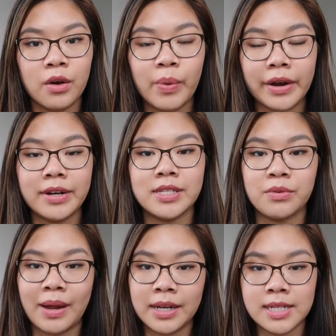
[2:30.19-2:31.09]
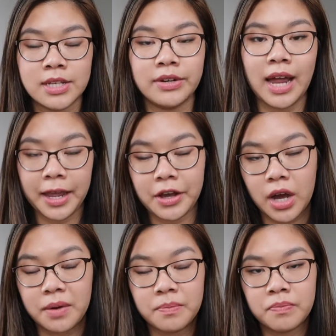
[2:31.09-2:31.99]
awareness around a certain
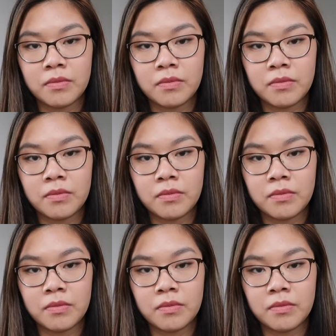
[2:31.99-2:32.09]
icon.